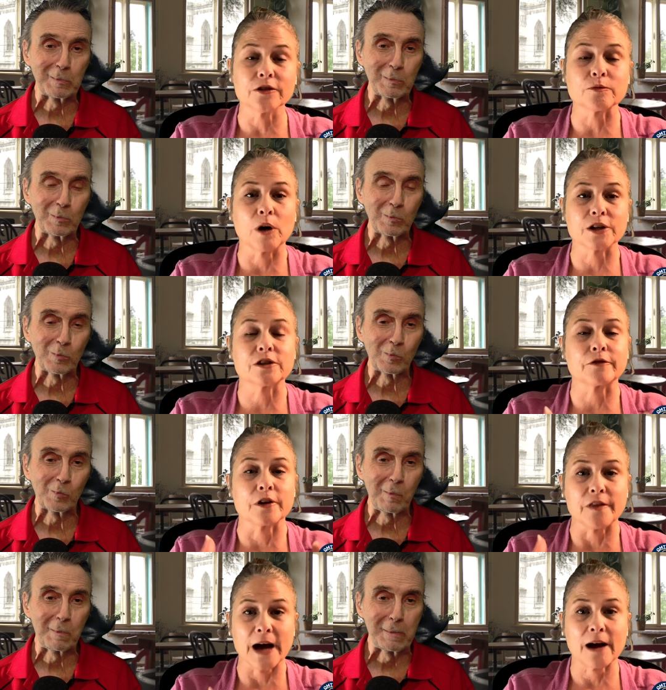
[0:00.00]
Speaker 1: else, watch it
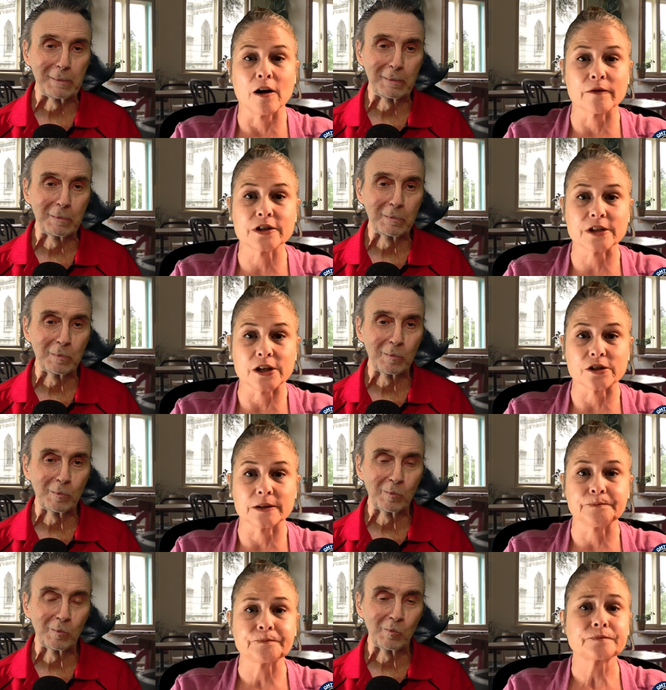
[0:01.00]
for that
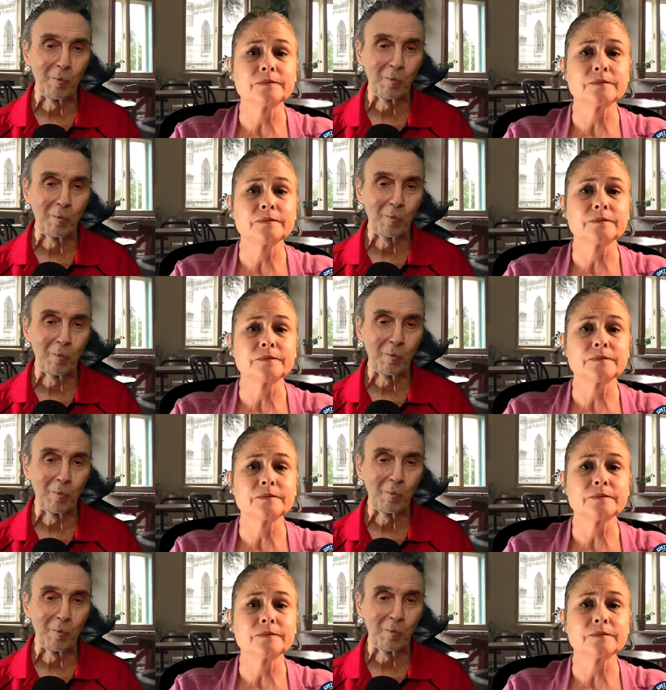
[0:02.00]
conversation.